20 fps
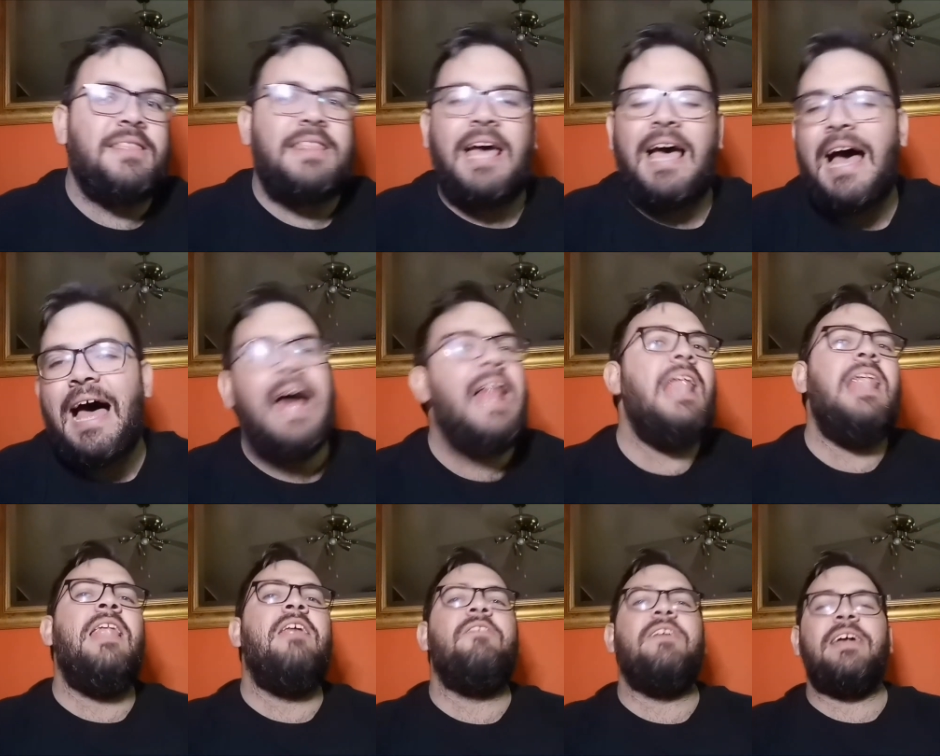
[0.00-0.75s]
the
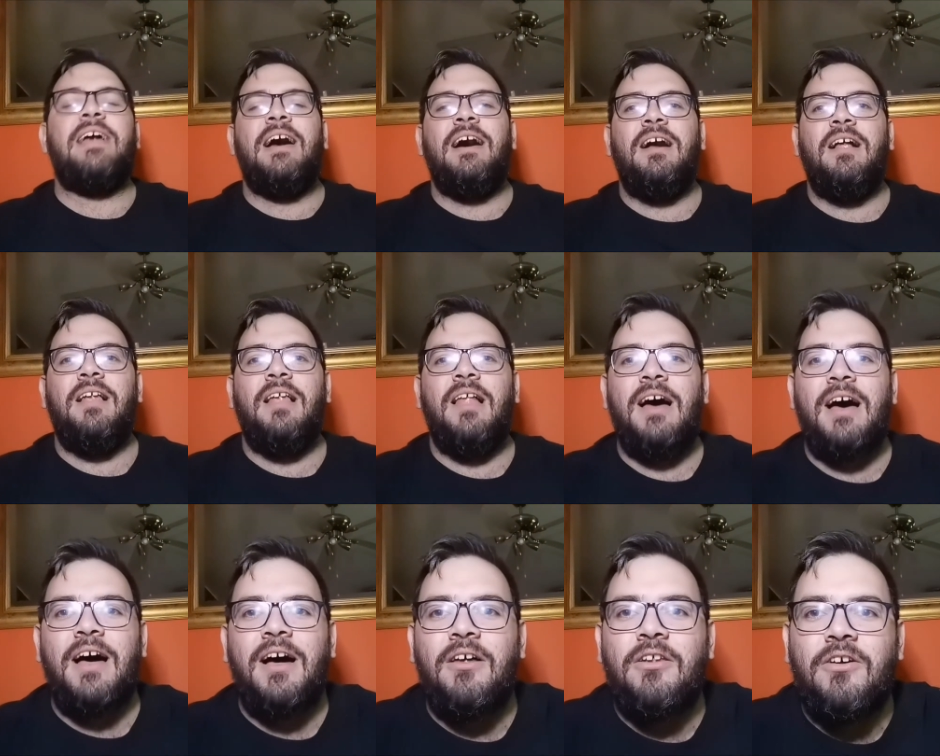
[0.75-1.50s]
living hell
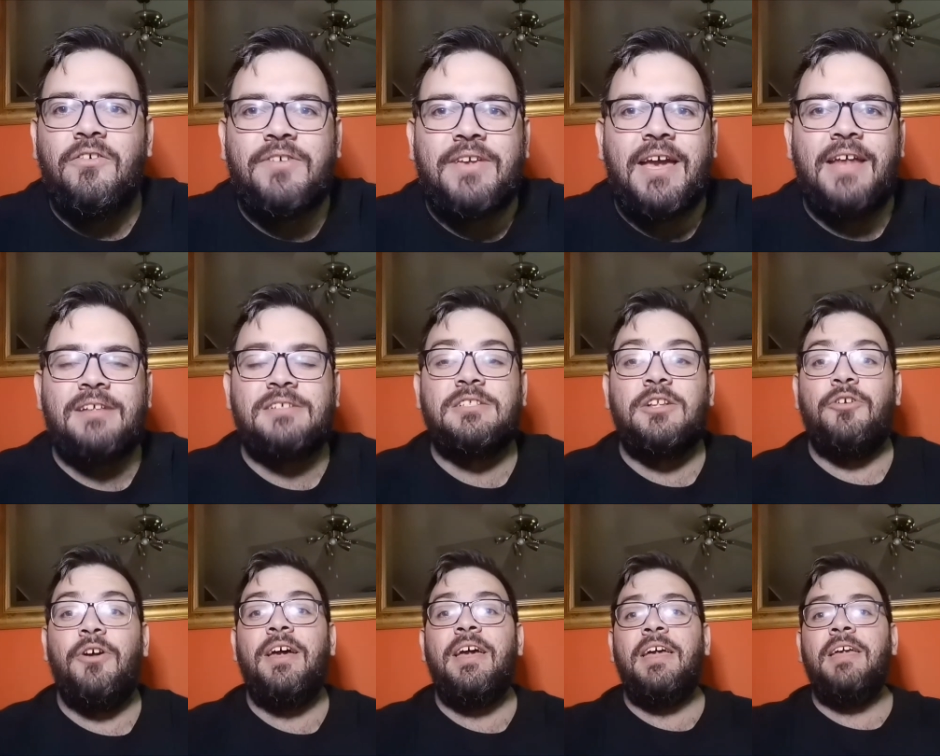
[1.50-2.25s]
out of Candice
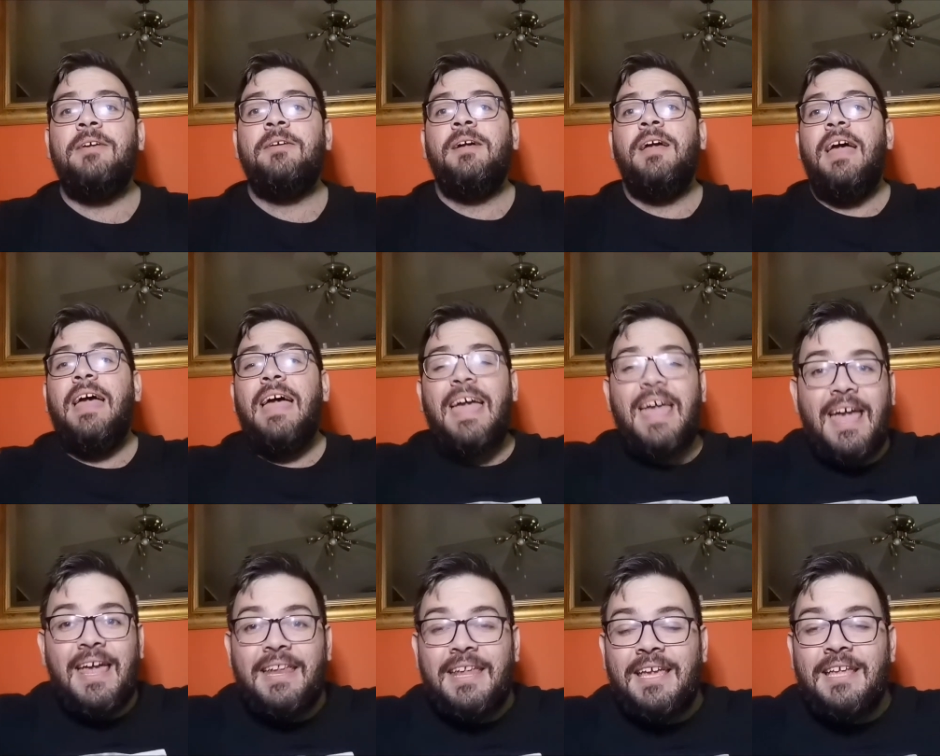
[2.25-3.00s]
LeRae,
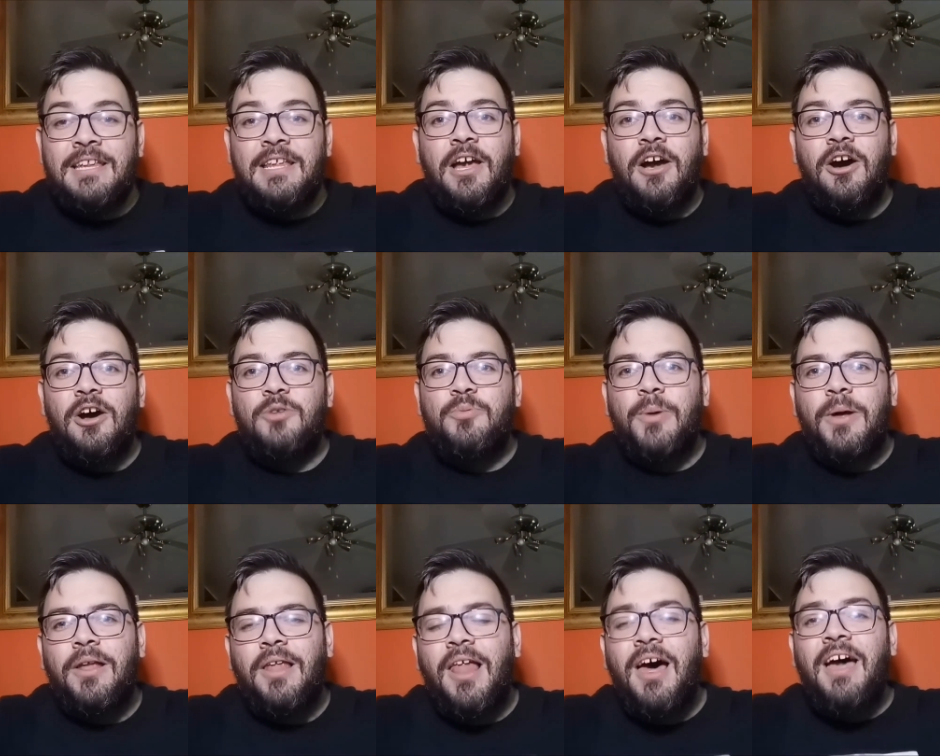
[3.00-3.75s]
and Indy
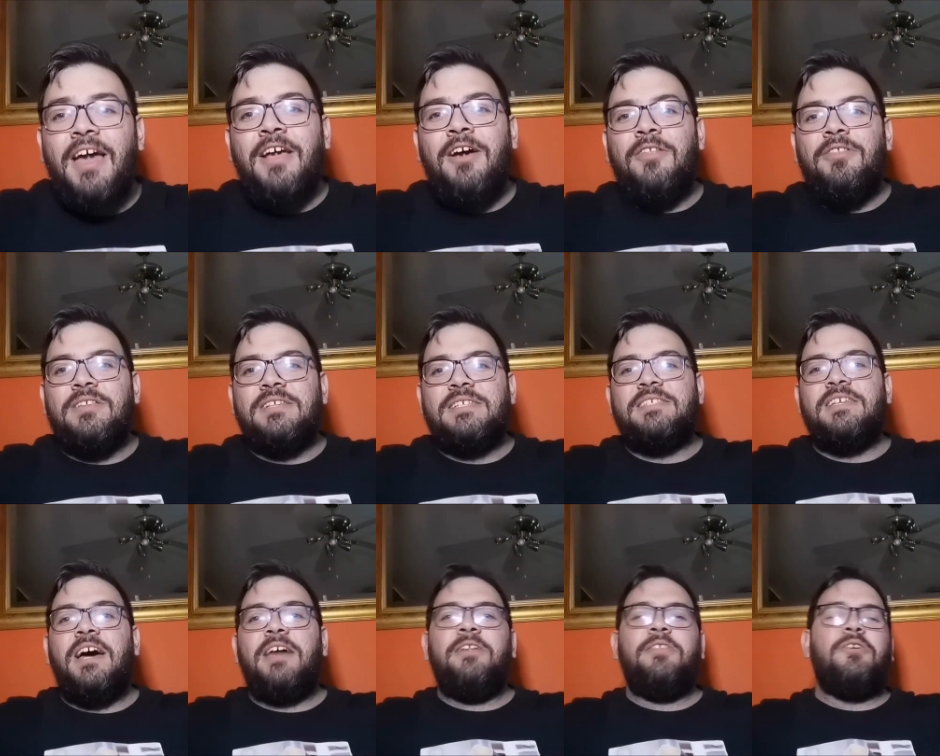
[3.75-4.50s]
Hartwell lying on the
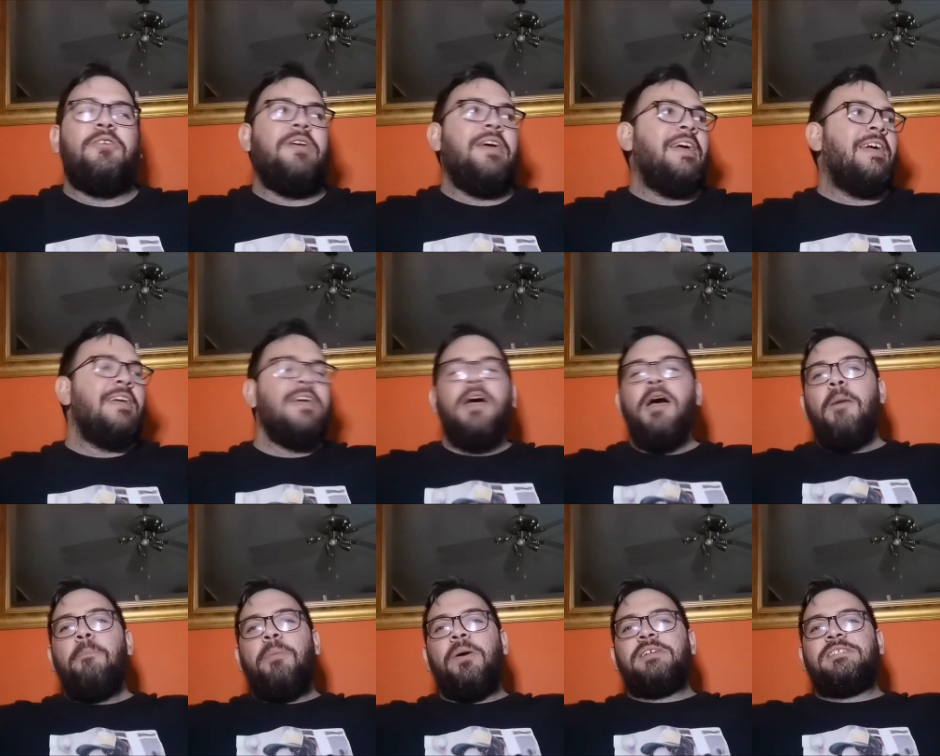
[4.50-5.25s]
side of the ring.
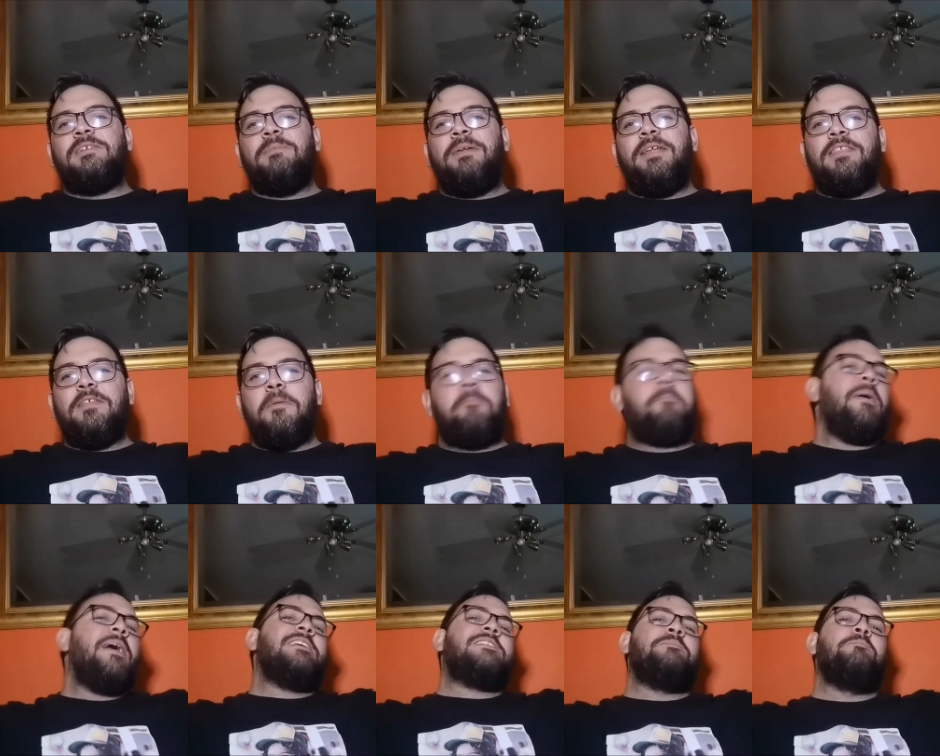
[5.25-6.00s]
Possibly the
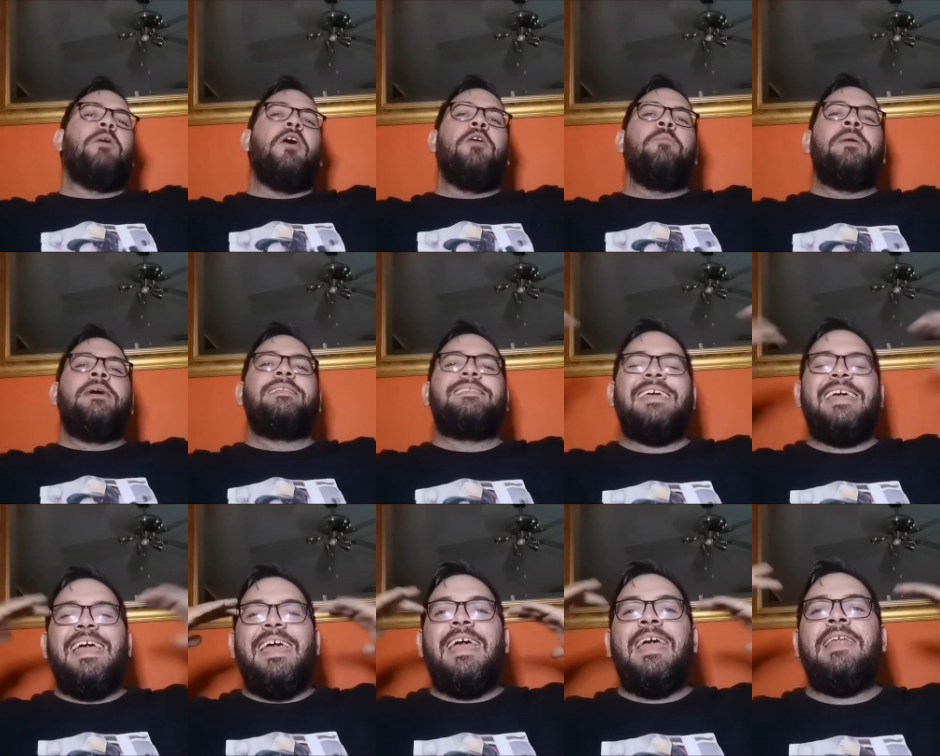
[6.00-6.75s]
best moment
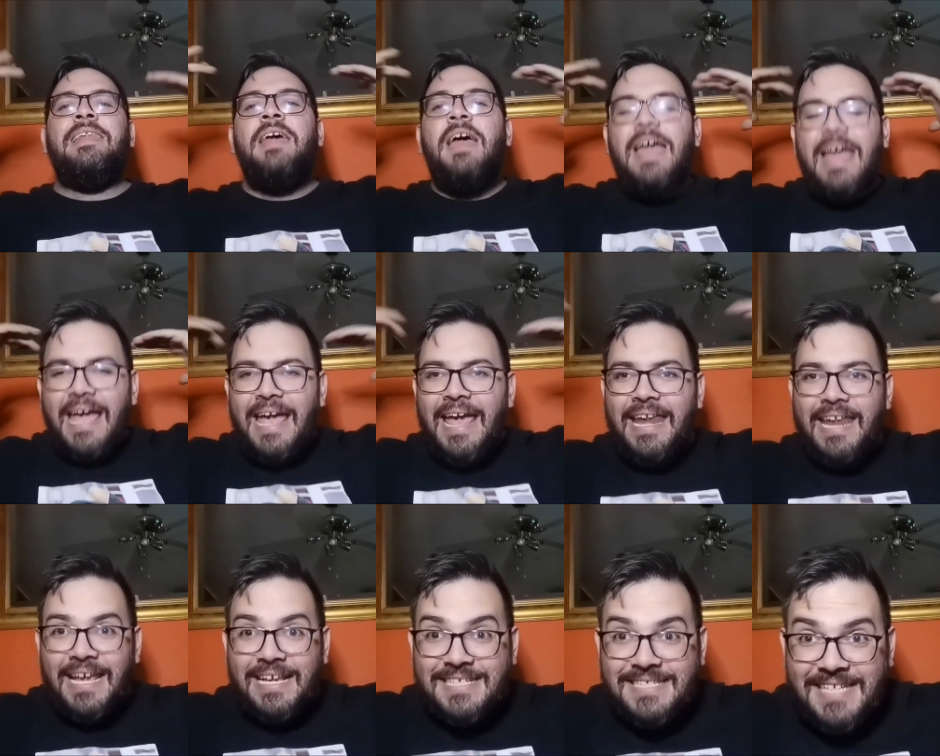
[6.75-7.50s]
in
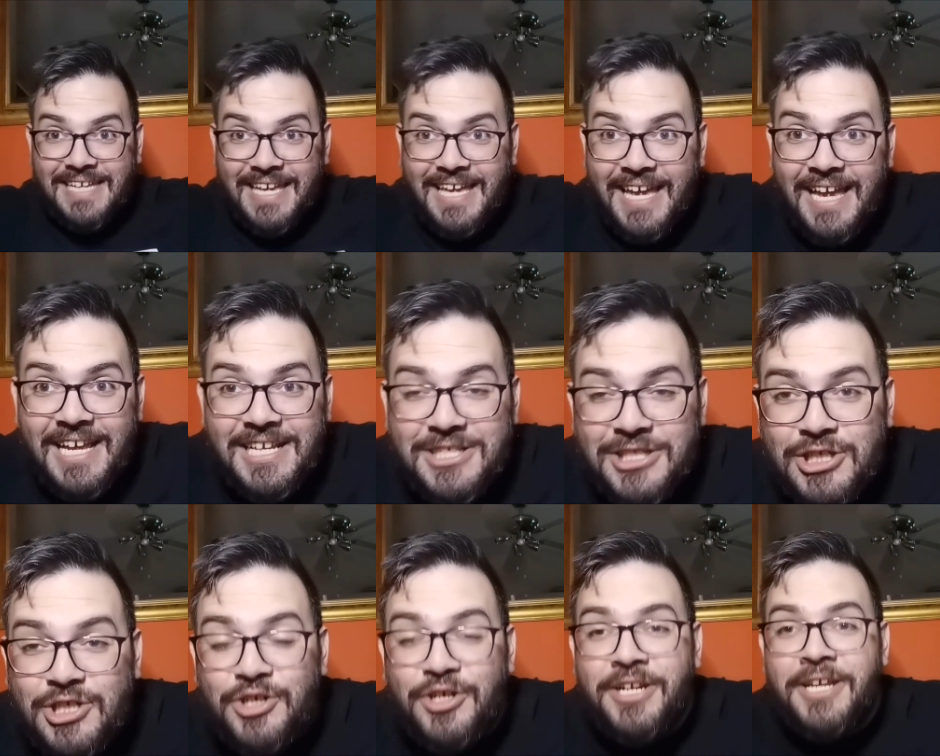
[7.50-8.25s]
NXT
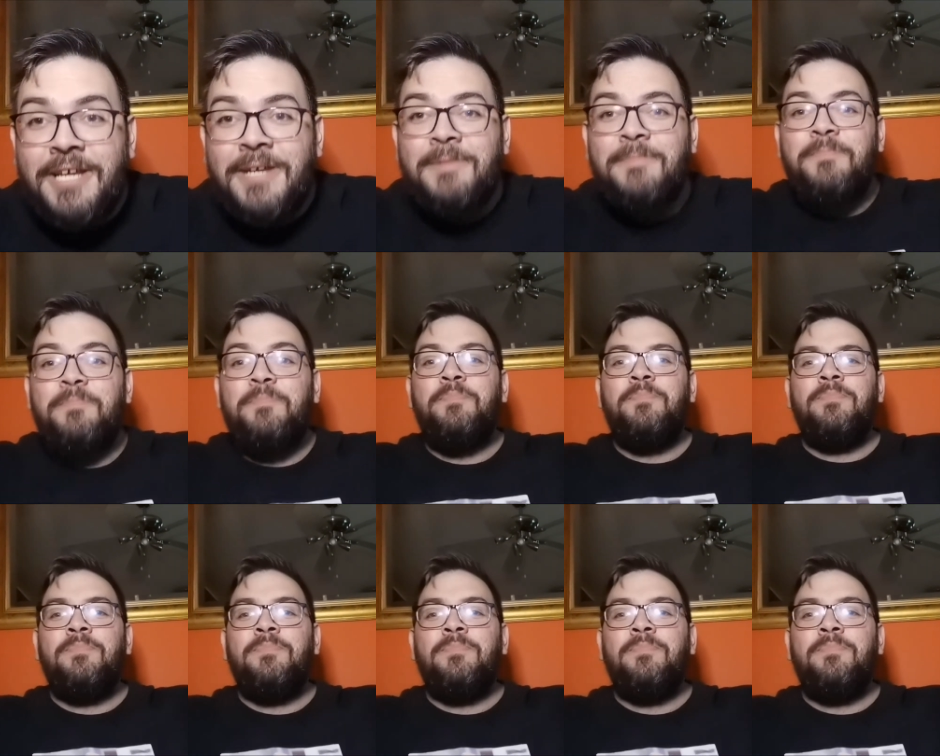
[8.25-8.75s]
history.